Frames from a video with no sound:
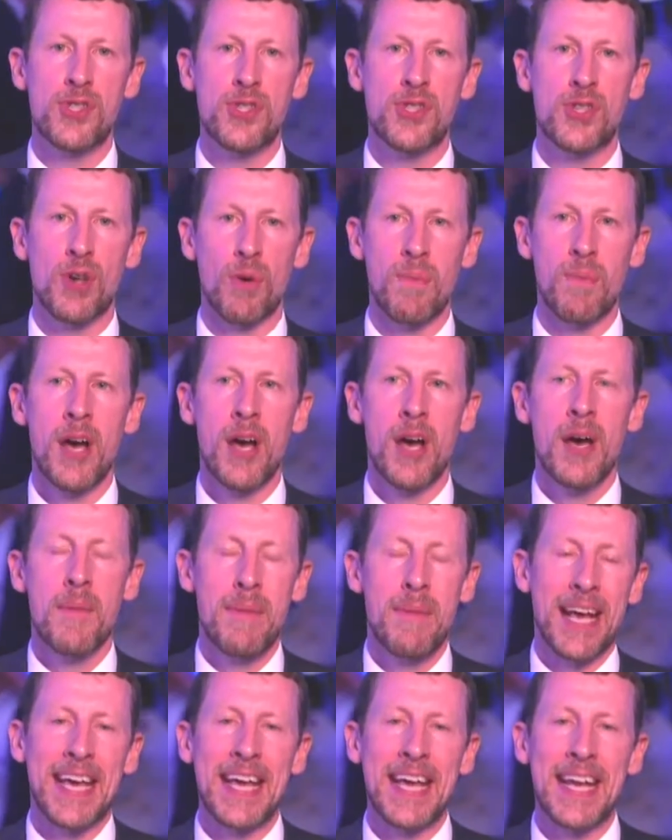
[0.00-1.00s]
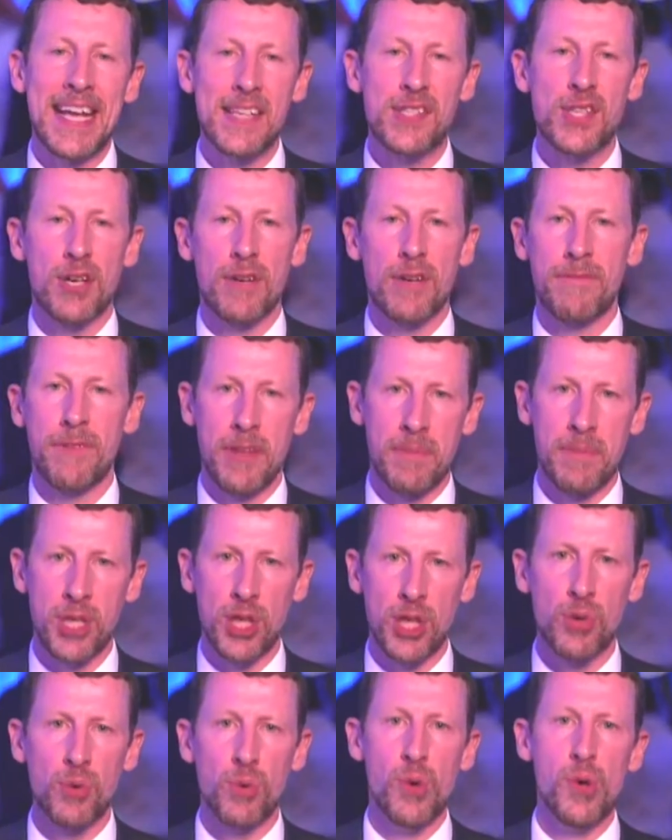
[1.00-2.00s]
So making it easier for them to
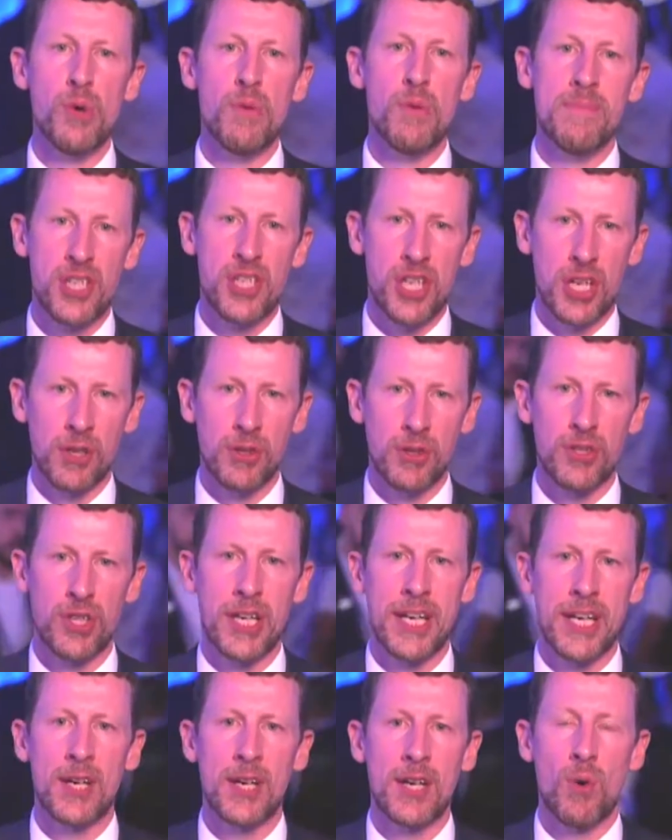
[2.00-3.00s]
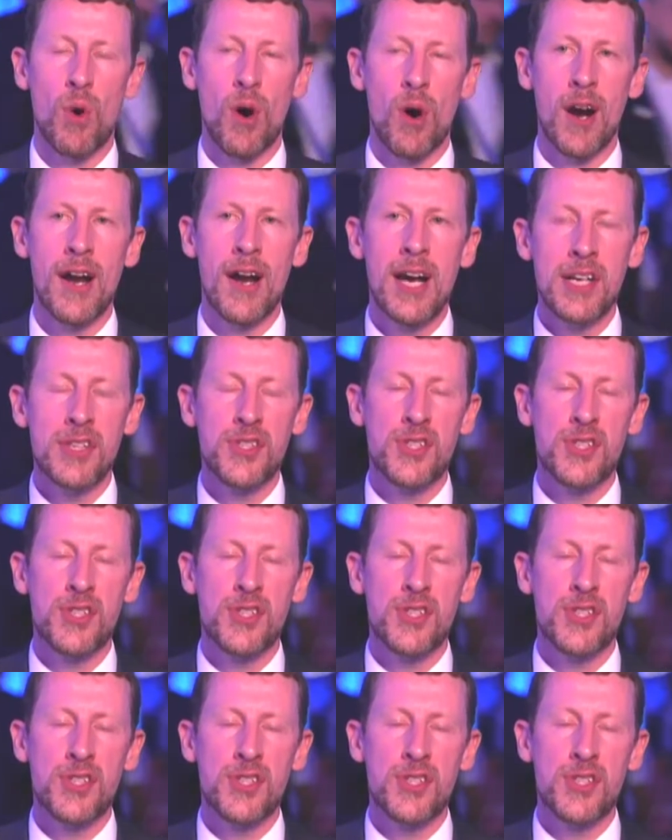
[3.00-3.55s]
groom children or